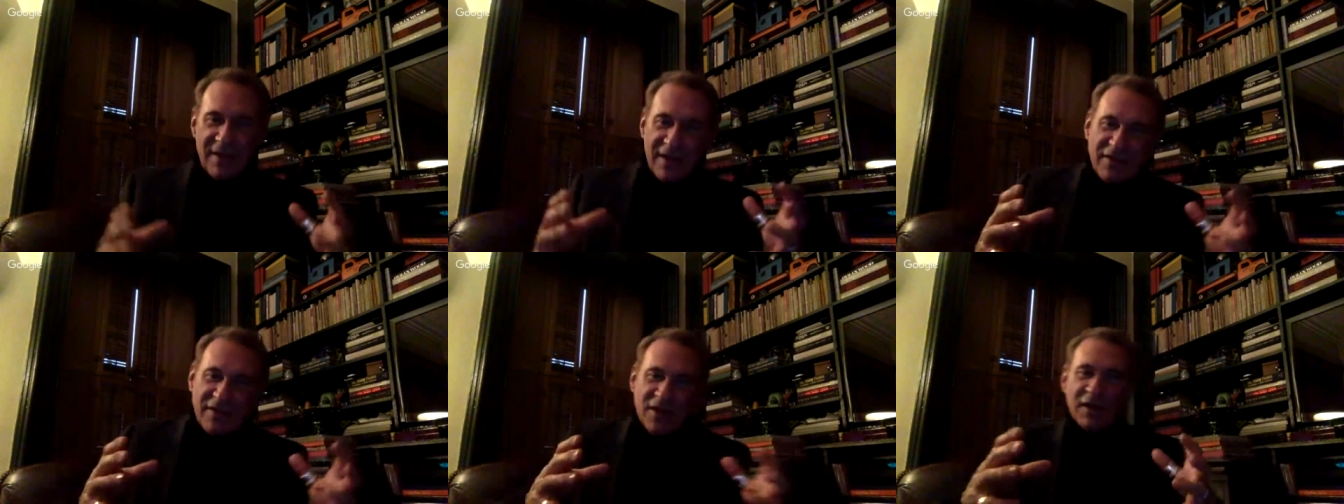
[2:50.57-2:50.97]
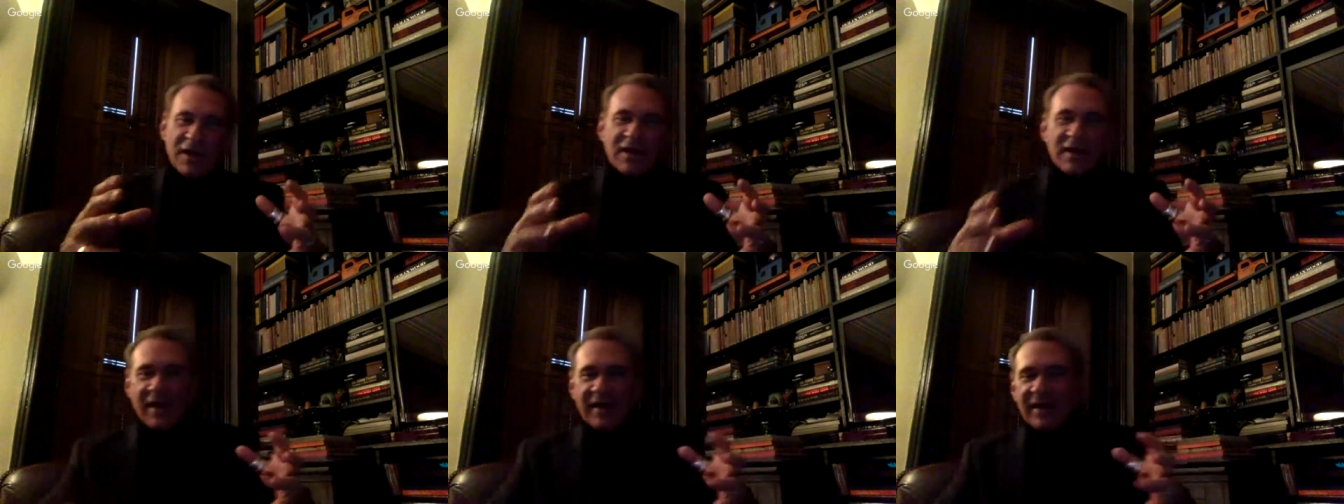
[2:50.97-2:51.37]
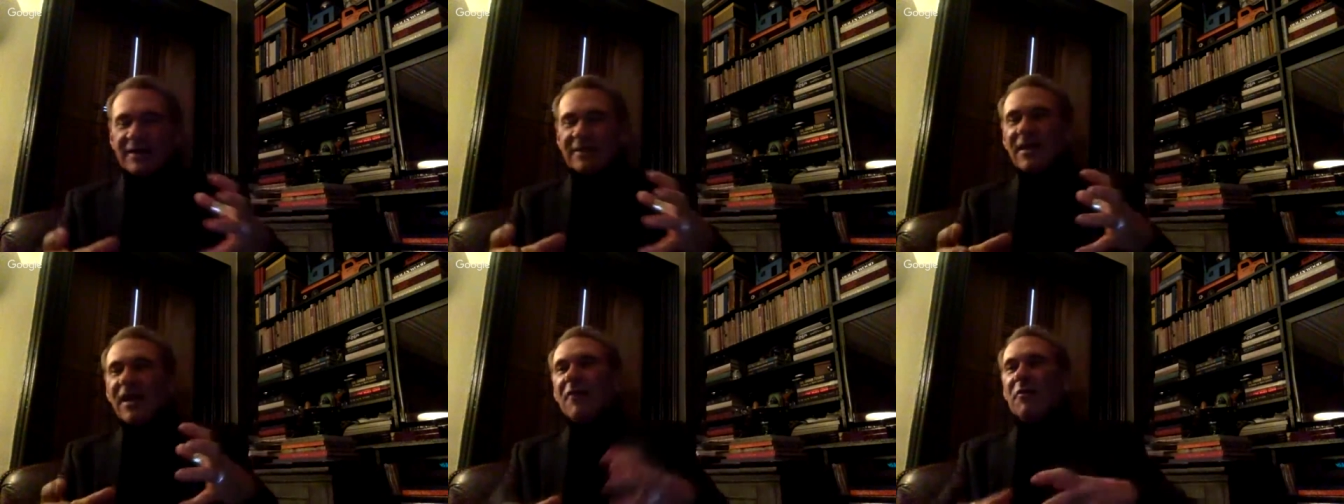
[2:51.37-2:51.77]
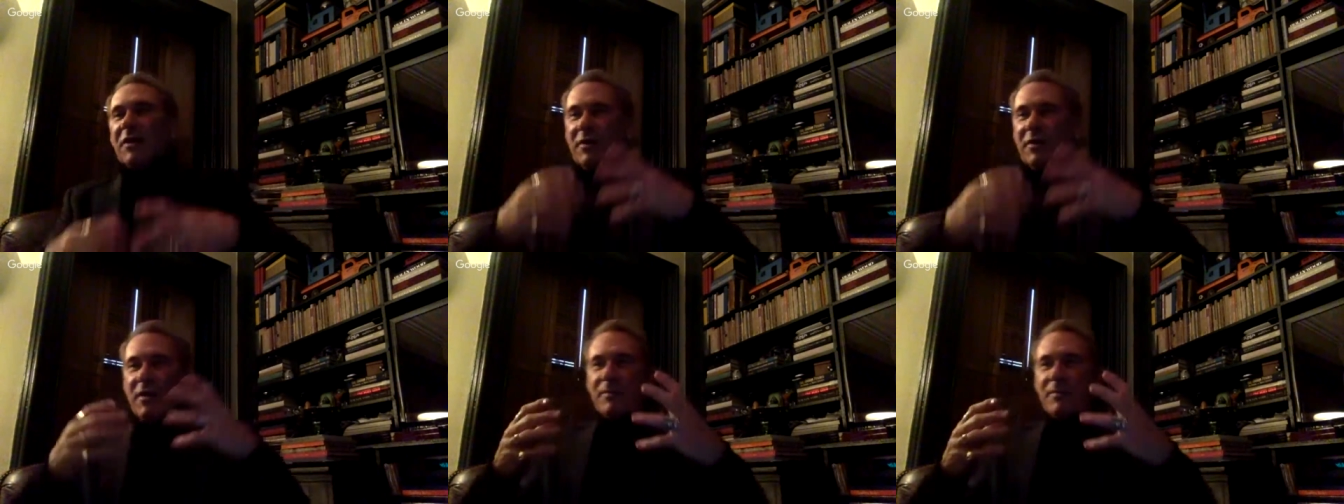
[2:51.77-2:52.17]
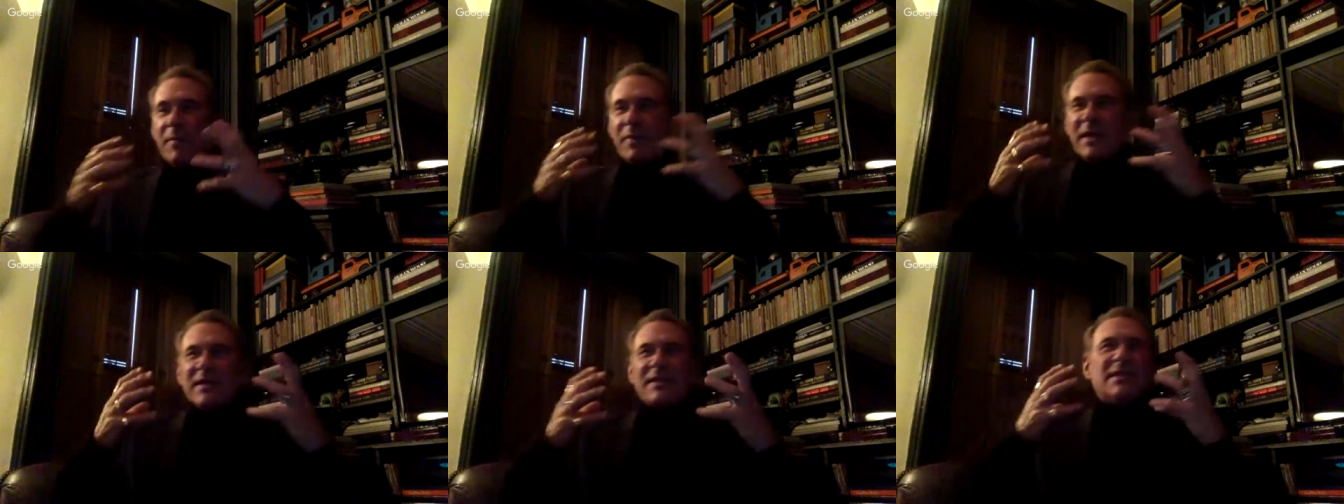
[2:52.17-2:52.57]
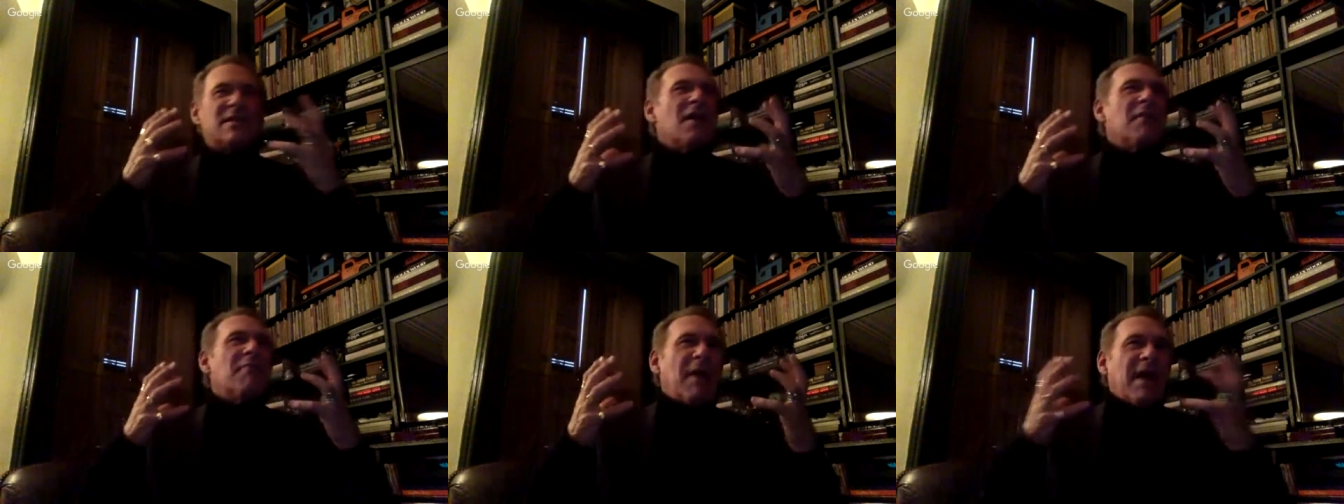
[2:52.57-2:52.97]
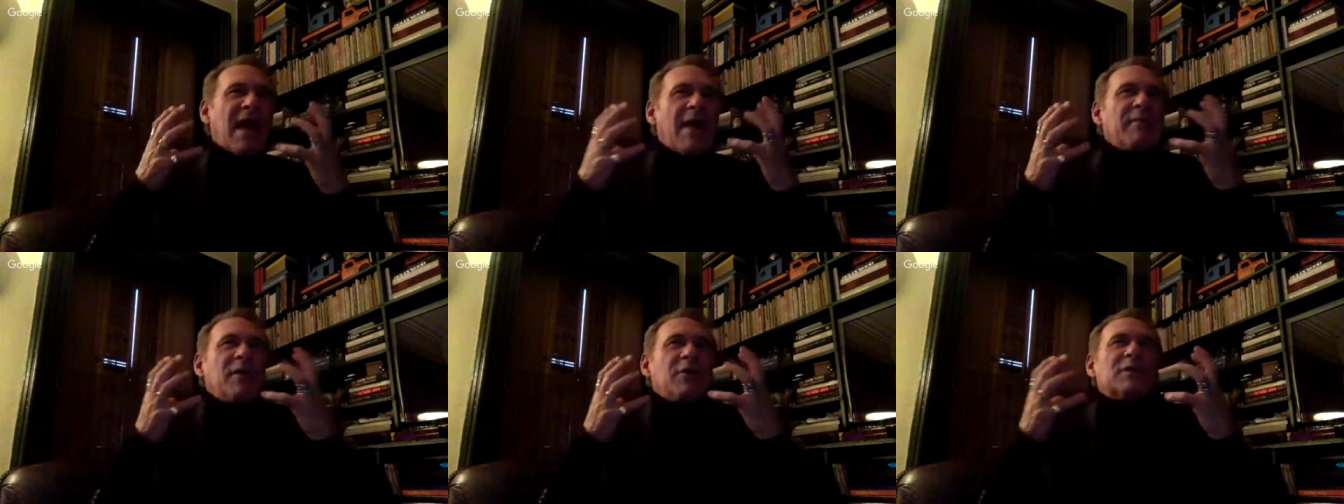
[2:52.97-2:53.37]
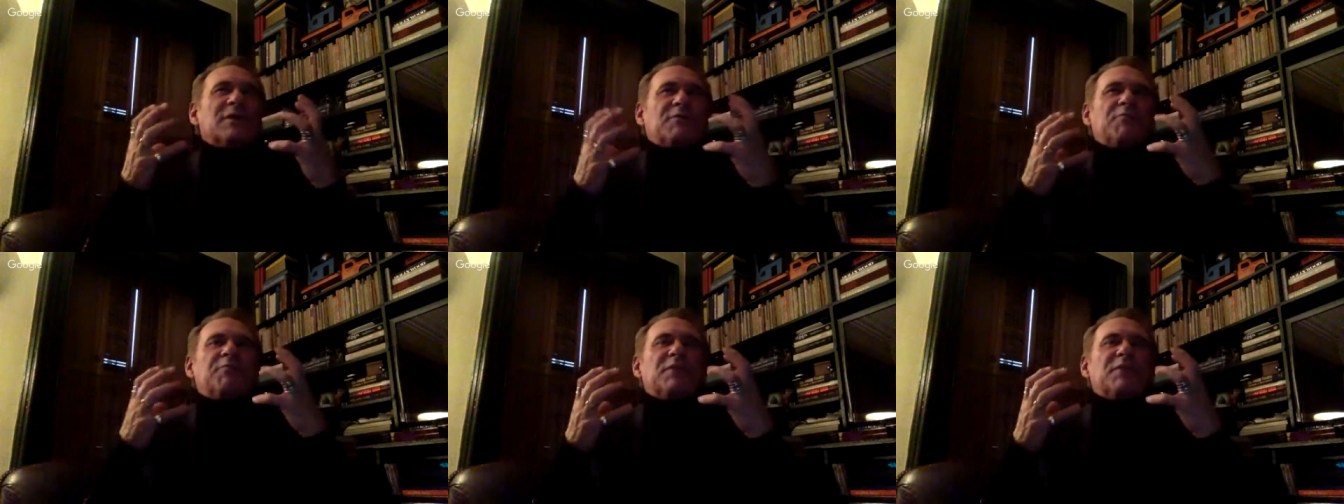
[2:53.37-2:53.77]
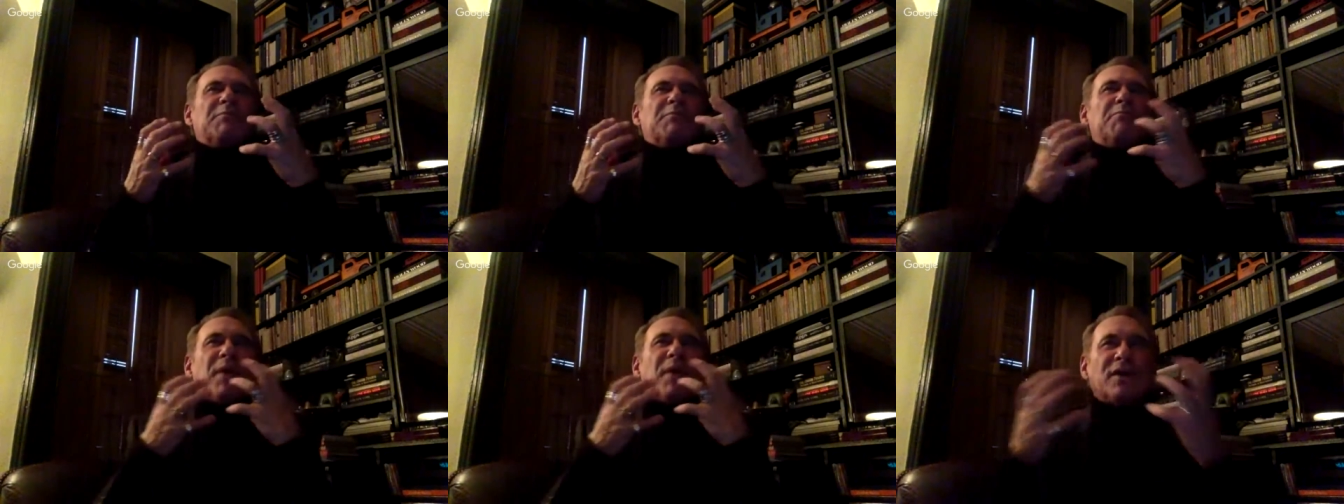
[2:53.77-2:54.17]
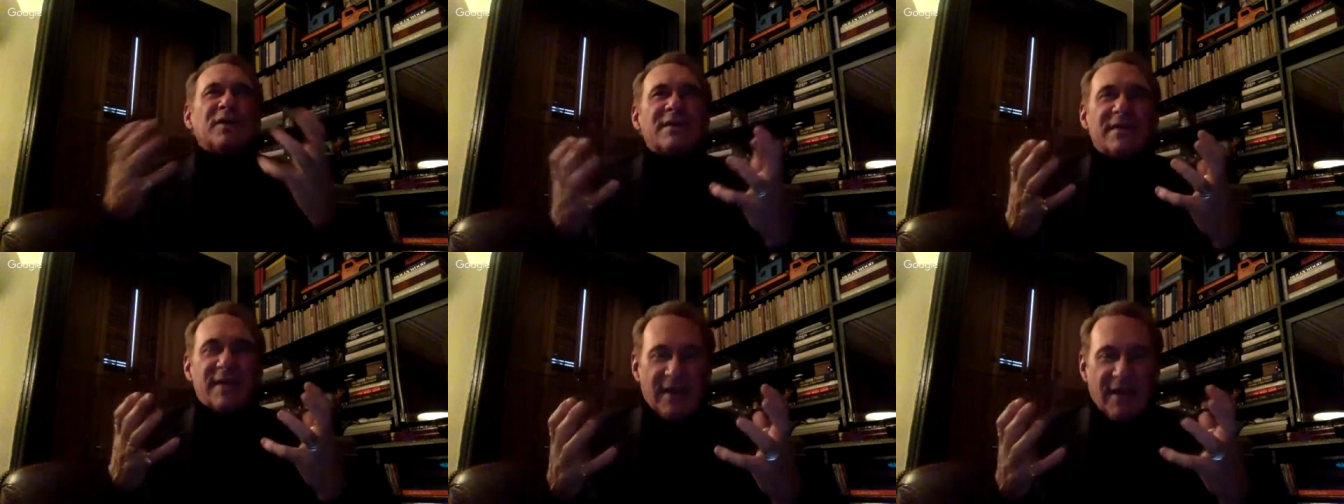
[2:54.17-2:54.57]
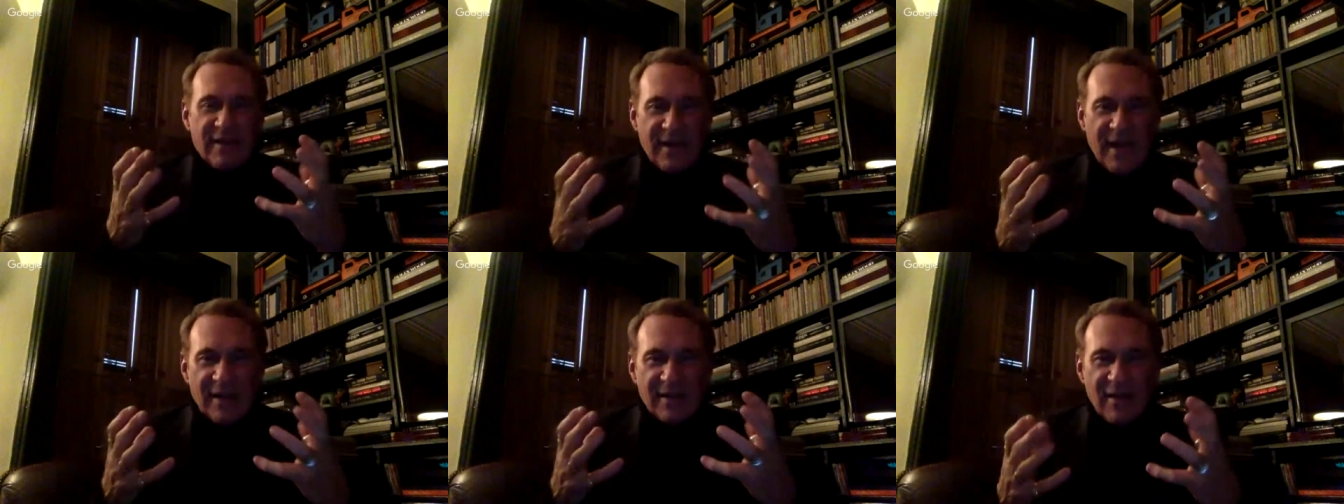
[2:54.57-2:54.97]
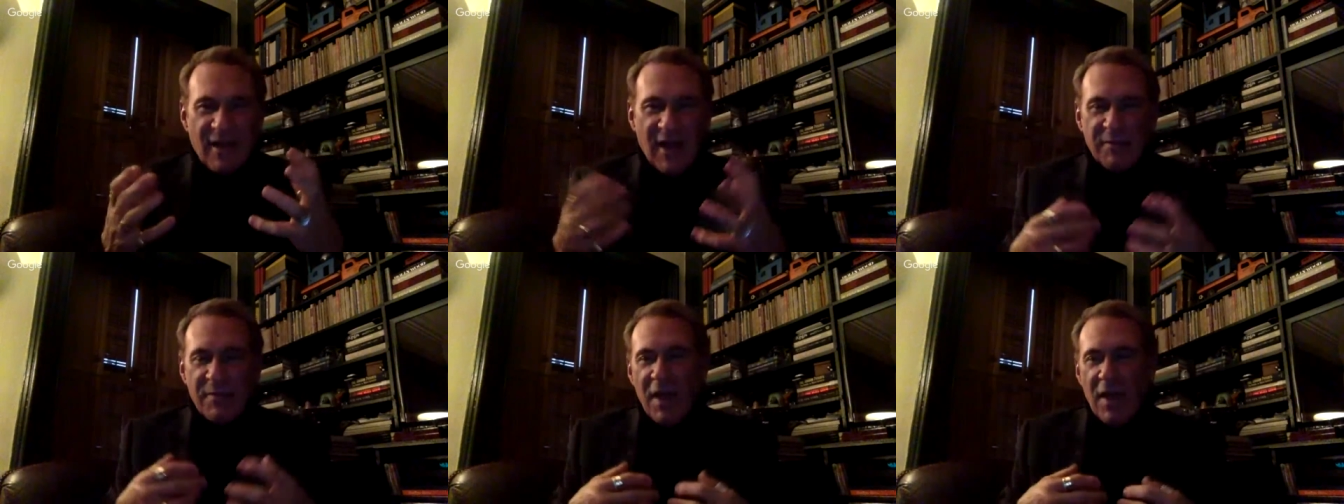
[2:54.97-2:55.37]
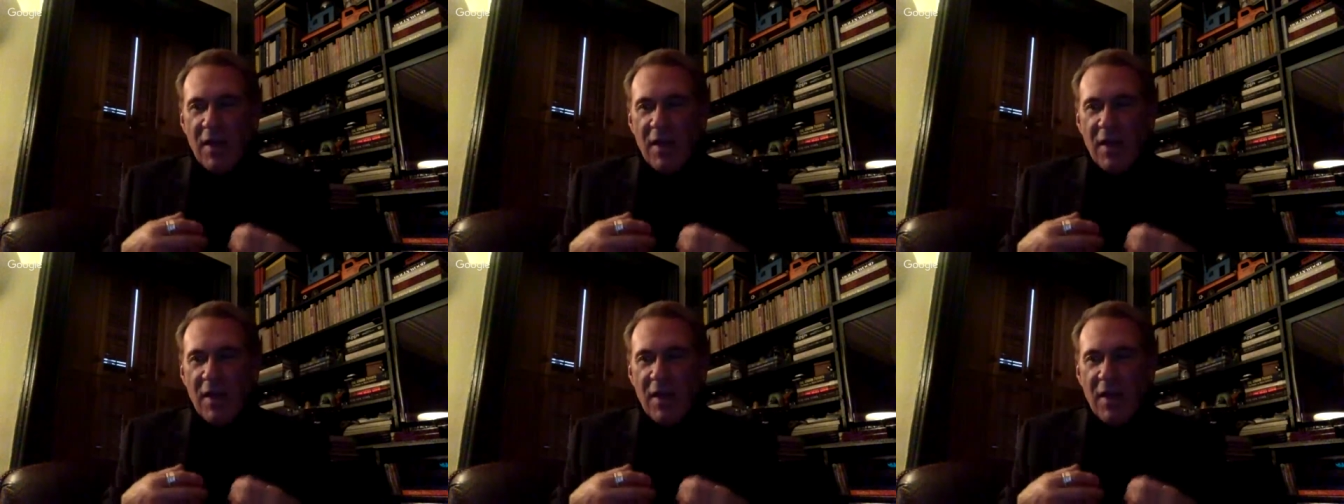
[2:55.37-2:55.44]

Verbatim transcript: in the early 90s when remember this is miami was was bursting at that time